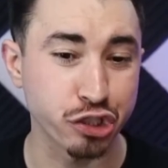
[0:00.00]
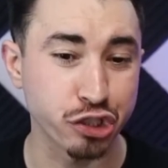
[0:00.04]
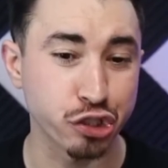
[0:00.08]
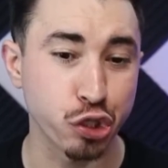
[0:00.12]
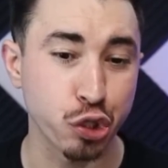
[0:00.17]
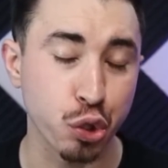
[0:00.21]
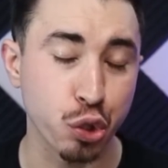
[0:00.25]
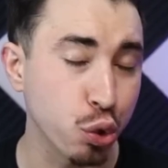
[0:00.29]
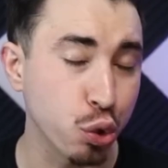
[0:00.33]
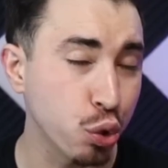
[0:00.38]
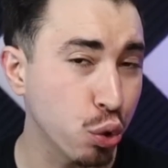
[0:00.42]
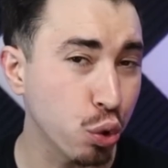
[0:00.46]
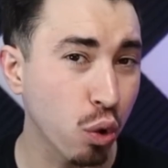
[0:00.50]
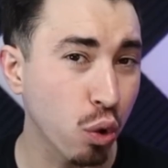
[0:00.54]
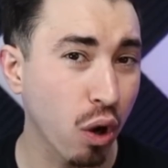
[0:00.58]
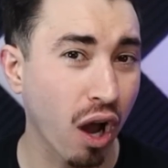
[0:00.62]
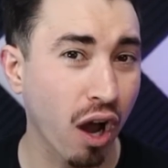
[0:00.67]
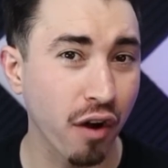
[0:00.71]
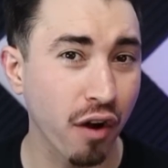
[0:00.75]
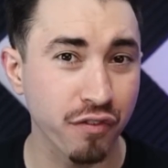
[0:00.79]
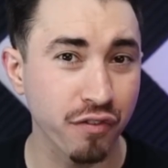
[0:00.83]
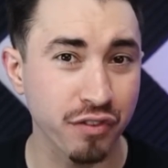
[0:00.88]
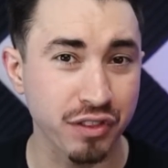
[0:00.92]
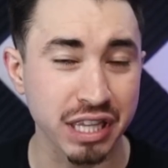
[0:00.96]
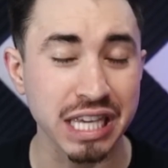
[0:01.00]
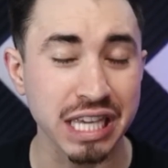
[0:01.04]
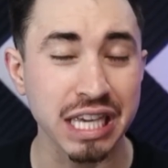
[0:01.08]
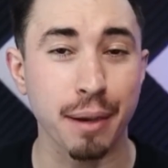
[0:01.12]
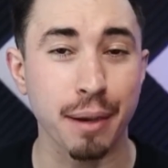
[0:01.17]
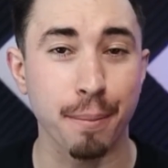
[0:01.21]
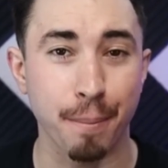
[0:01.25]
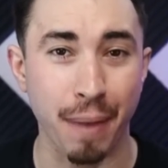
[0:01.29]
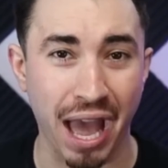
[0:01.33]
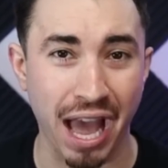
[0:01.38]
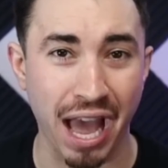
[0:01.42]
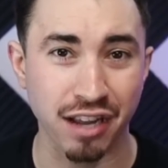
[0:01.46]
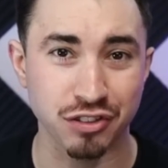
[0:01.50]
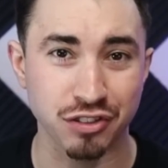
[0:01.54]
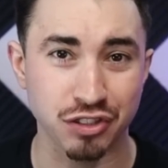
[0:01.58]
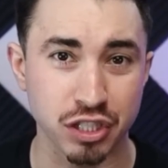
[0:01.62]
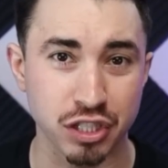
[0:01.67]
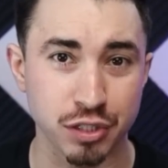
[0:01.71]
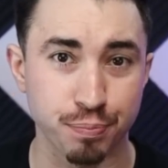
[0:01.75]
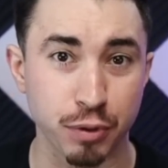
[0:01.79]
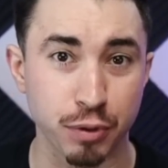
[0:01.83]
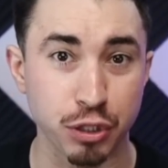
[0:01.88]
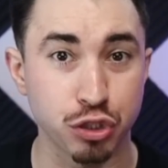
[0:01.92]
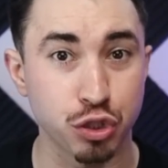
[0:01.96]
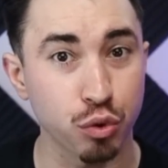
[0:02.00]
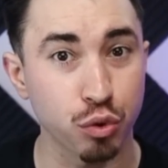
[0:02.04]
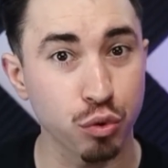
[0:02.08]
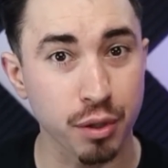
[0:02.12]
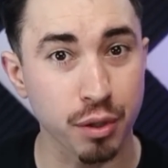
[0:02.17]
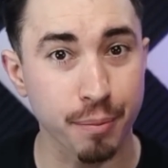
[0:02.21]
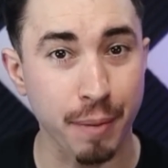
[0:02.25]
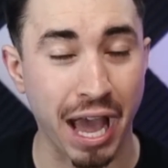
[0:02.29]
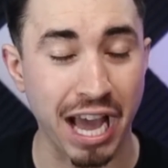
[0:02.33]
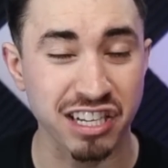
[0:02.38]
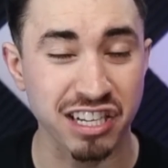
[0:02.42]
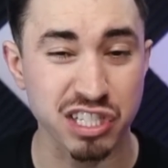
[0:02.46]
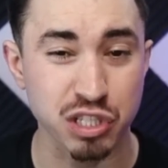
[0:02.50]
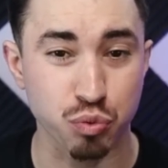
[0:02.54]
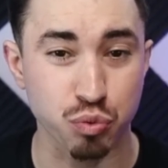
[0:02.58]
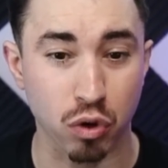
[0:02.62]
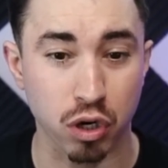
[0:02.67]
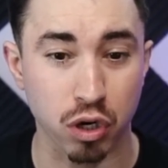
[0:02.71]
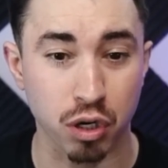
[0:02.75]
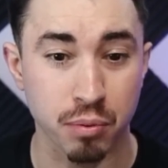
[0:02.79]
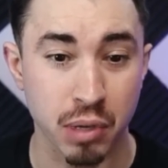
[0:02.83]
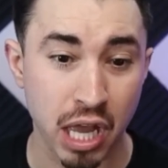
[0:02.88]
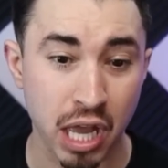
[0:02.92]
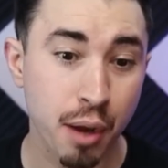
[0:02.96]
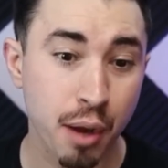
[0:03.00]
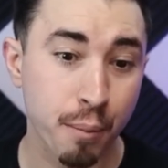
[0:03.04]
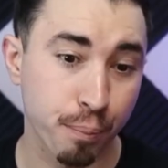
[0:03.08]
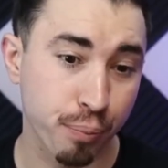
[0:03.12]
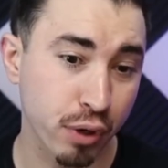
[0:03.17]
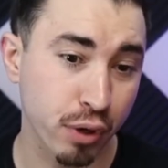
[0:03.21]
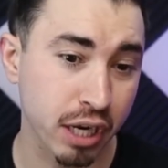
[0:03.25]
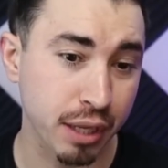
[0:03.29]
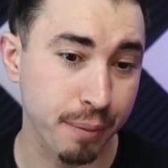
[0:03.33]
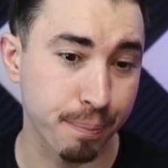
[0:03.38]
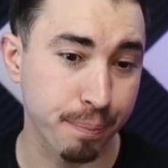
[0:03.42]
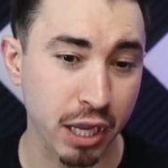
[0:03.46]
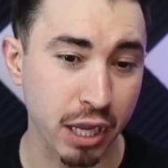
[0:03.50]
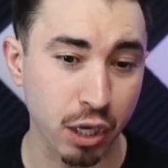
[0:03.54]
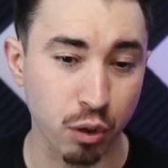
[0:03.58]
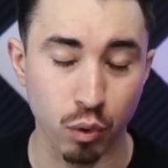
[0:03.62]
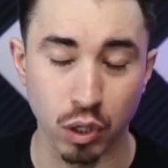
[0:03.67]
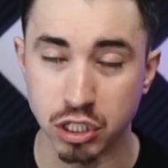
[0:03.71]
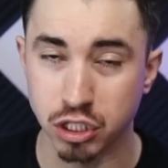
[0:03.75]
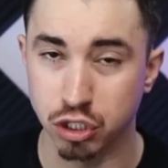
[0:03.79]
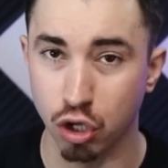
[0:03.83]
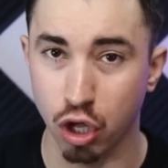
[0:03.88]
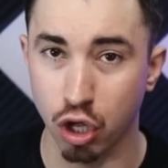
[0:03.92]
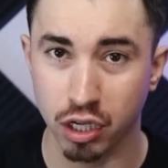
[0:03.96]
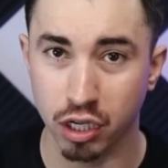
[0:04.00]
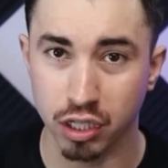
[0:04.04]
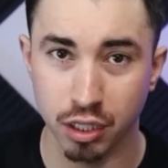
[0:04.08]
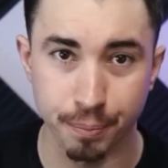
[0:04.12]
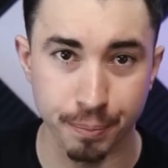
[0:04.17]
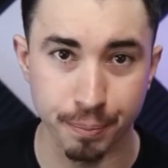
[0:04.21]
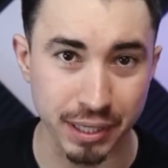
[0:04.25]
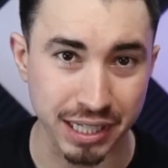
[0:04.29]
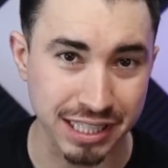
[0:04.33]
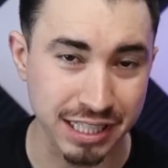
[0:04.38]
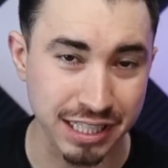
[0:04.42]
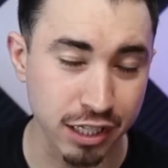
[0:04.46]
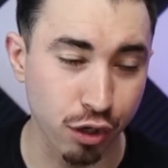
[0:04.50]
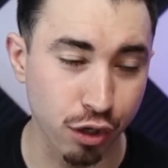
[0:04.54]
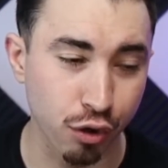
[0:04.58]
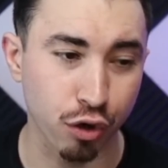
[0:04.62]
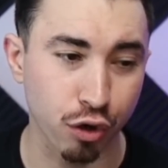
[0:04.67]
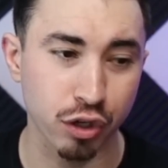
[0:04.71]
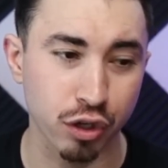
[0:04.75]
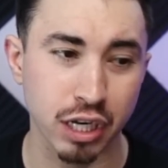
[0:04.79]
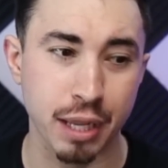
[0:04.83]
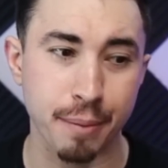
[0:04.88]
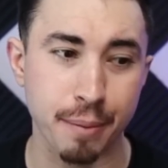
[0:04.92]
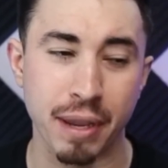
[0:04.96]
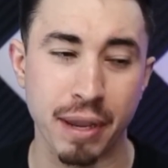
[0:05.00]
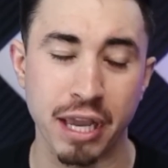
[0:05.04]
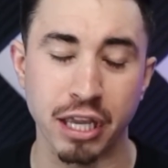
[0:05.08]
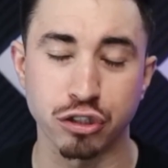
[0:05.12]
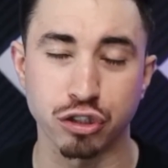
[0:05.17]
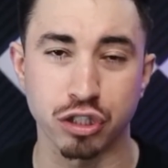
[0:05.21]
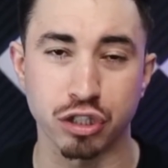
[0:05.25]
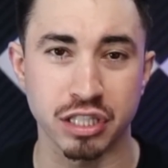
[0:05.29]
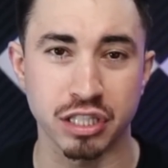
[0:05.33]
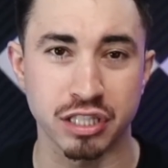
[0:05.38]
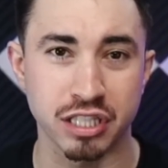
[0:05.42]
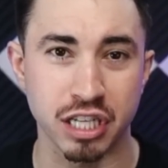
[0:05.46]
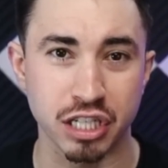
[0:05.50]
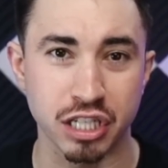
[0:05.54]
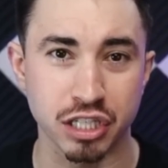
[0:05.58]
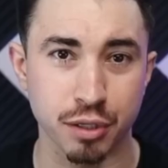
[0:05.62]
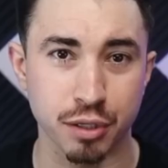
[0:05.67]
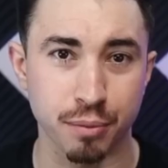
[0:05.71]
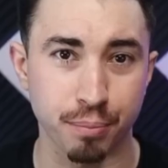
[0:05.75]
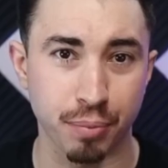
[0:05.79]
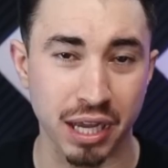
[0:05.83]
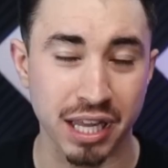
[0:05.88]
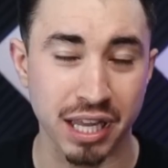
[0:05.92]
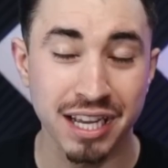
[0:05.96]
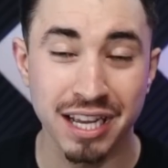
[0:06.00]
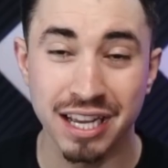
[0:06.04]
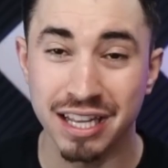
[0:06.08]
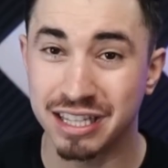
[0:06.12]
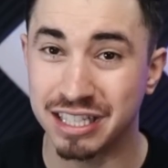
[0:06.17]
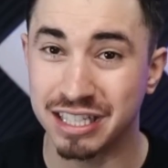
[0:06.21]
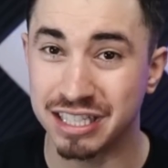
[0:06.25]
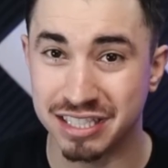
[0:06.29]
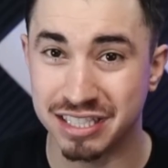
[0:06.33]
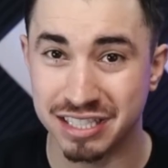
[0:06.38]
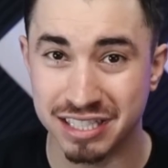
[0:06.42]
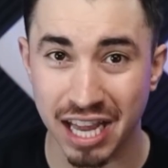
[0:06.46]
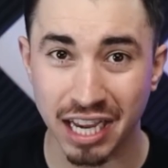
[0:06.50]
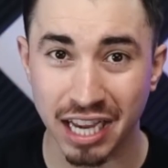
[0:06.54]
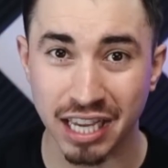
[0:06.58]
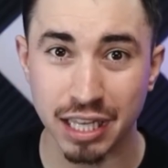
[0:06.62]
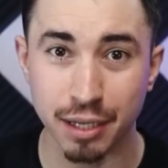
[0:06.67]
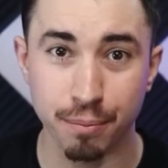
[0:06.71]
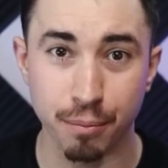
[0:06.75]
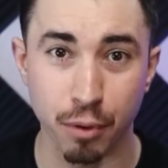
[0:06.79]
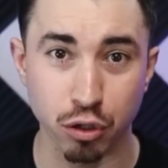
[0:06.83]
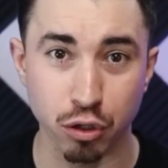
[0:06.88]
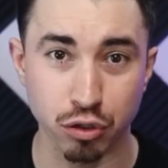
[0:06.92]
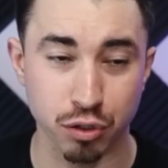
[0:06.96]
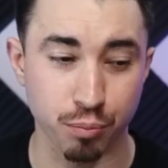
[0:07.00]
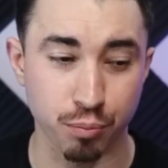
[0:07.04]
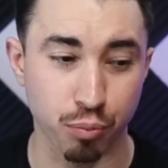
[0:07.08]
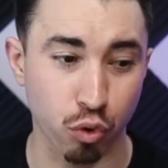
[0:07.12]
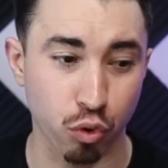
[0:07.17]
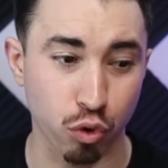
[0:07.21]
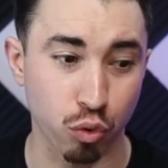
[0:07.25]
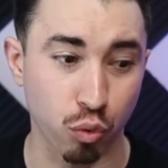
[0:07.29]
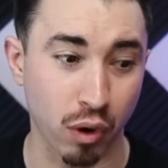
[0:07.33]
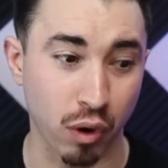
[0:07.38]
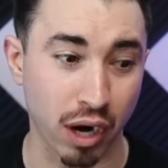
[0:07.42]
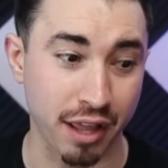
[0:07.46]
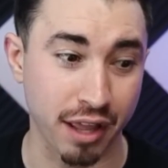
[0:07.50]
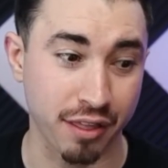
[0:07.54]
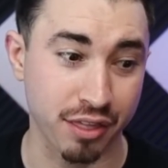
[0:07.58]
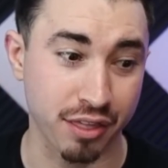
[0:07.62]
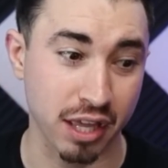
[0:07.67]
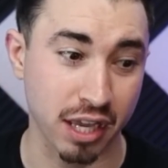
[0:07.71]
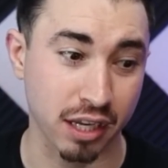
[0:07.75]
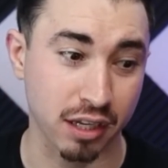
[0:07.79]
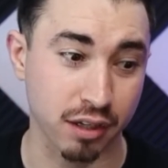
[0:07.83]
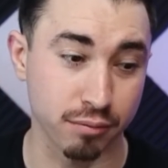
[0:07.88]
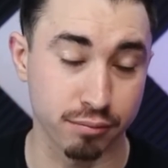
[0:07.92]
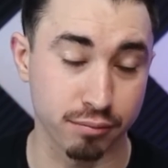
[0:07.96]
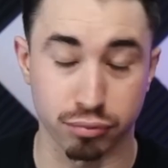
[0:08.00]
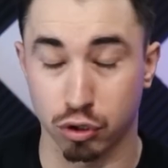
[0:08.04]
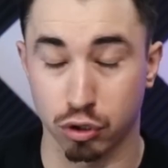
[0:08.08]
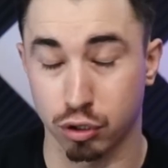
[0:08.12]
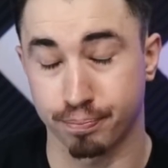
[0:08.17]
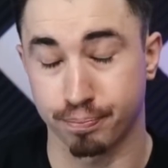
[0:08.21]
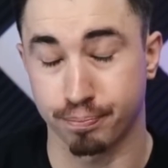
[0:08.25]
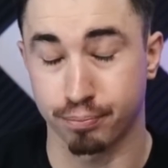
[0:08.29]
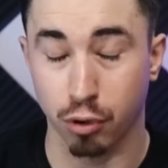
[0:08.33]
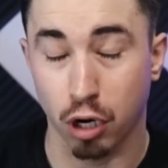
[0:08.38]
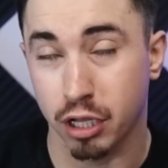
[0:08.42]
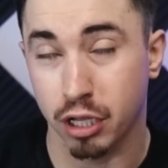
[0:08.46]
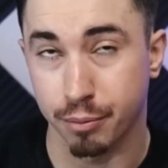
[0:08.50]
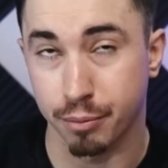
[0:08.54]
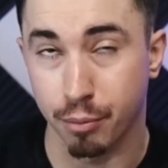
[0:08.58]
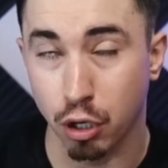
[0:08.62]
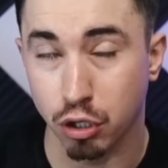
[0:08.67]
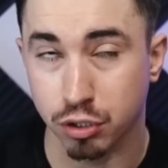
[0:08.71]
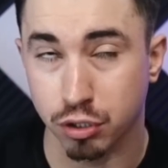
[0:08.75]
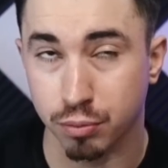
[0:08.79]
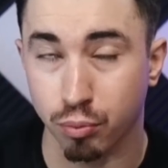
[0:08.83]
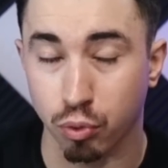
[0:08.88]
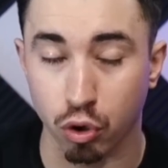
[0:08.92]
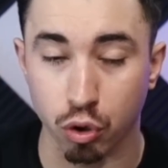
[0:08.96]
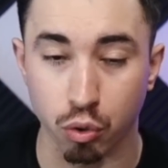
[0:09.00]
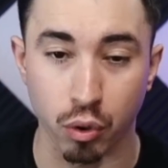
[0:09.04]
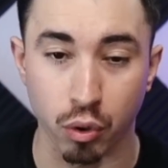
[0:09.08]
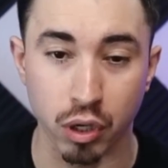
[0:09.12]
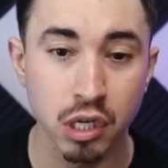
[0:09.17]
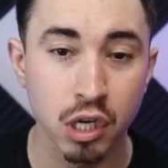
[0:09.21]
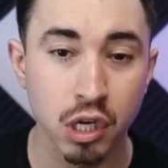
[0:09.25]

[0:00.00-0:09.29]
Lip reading: two of the matches, but two of the matches were pretty big ones. Lachlan McNeil earned a major decision, but the second most important one, I think, or probably the most important one,